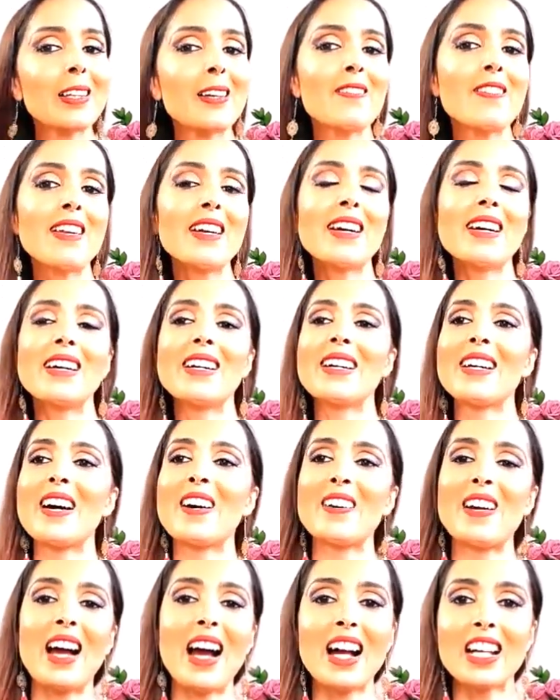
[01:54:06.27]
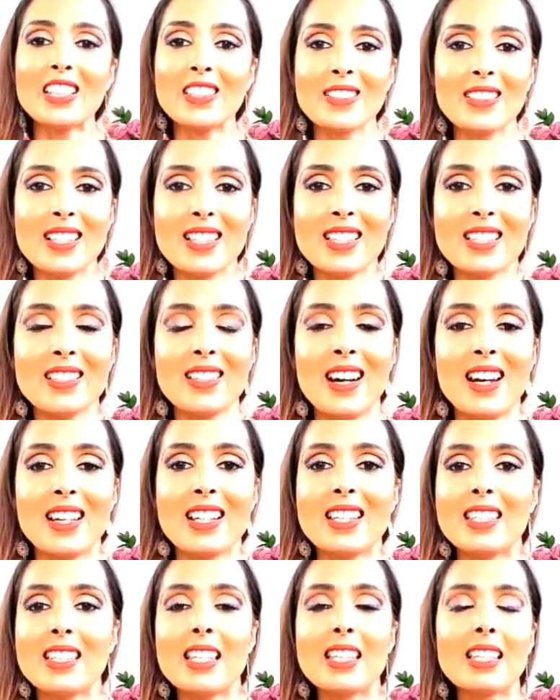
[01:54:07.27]
Olivia, our actress
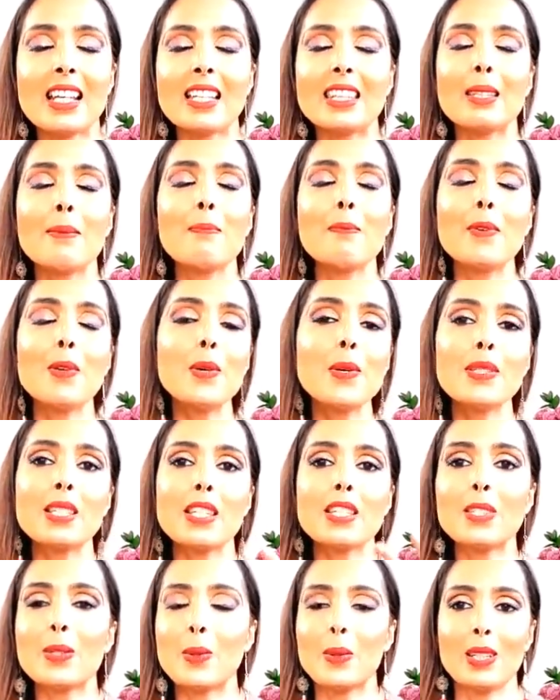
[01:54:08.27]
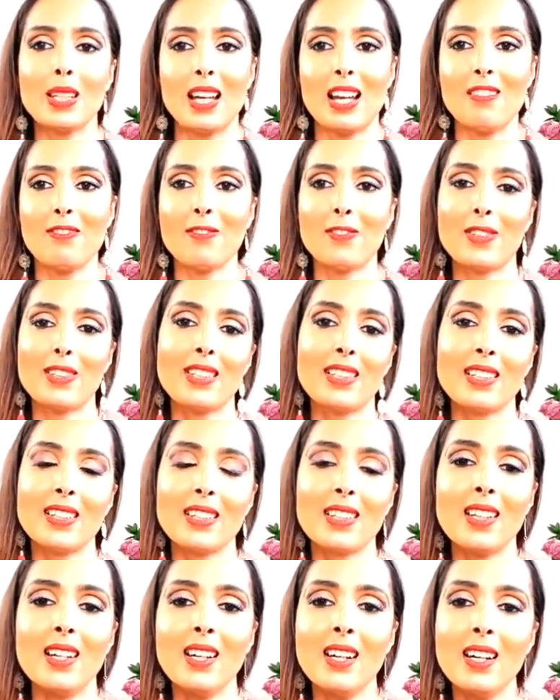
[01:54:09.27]
goddess, says like the muse is so alive
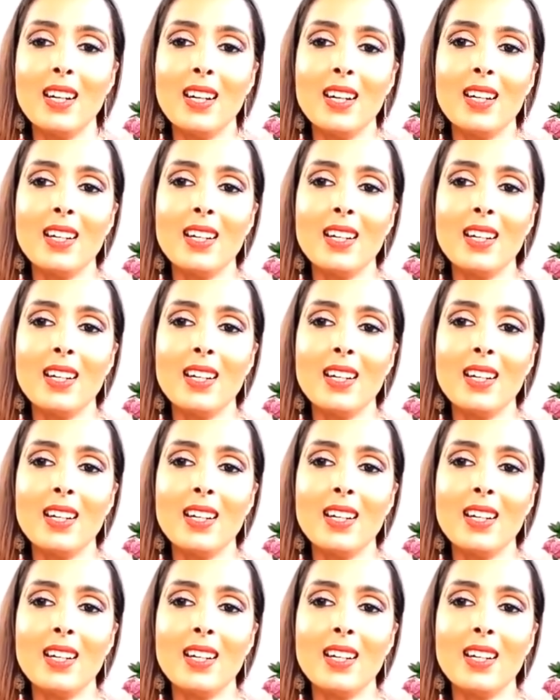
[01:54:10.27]
for her.